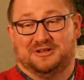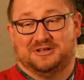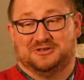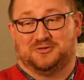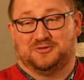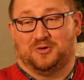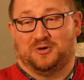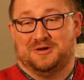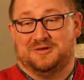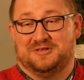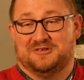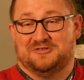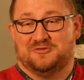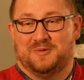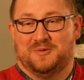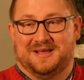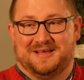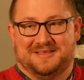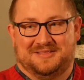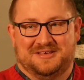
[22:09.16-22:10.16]
for you this
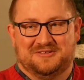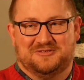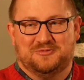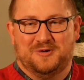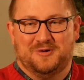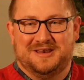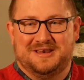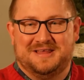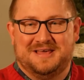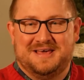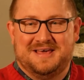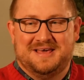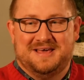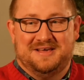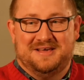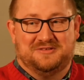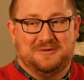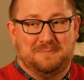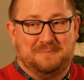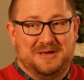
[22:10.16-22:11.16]
week. And this one is
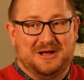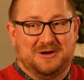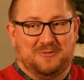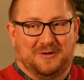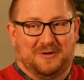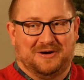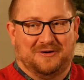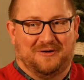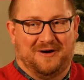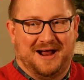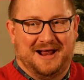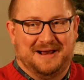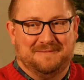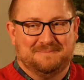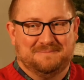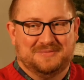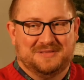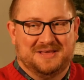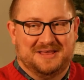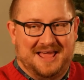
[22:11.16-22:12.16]
a big one, all right?
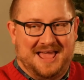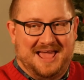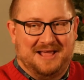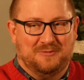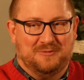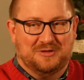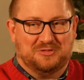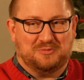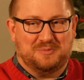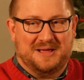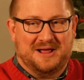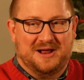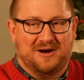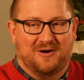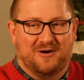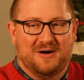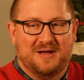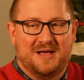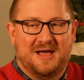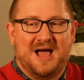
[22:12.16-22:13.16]
And hang with me here.
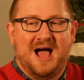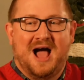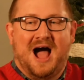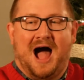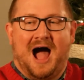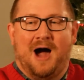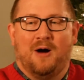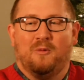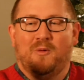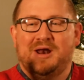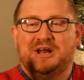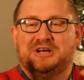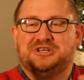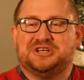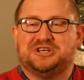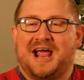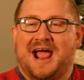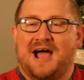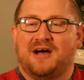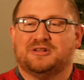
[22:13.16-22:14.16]
I want to
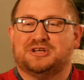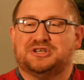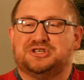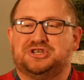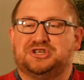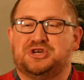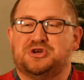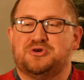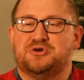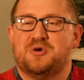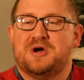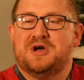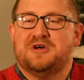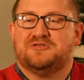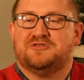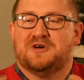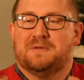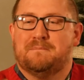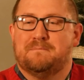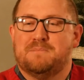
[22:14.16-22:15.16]
challenge you to
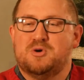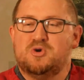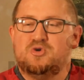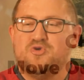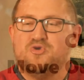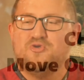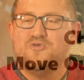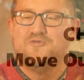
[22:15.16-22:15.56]
move